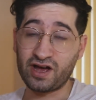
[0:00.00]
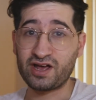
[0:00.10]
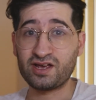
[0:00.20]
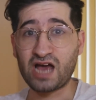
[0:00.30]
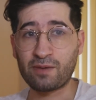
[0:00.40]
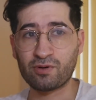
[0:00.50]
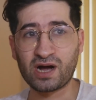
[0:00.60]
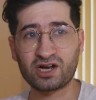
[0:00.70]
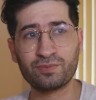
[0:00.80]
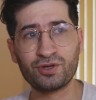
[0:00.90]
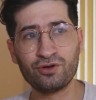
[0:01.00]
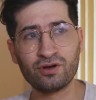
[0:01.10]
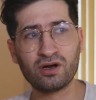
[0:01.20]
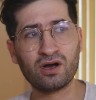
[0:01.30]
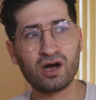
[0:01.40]
a Apple Mac
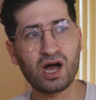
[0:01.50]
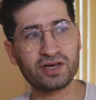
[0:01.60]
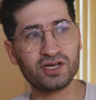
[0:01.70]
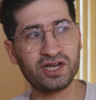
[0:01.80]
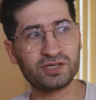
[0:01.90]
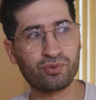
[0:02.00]
computer. I think it is